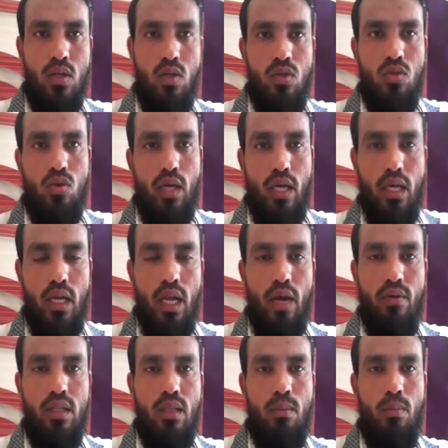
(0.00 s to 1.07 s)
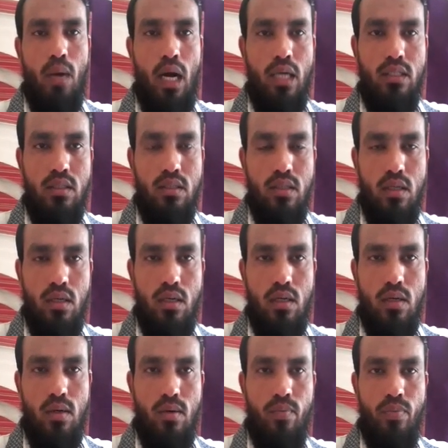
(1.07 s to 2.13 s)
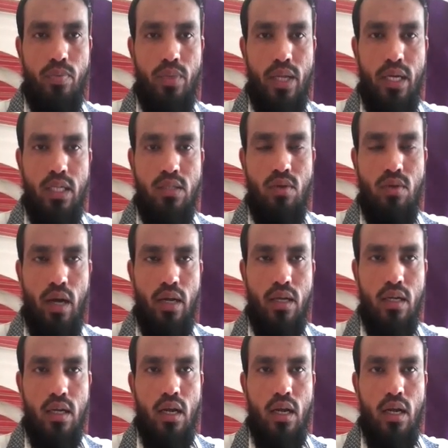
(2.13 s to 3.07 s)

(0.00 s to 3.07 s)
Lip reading: So air having the mass, that is why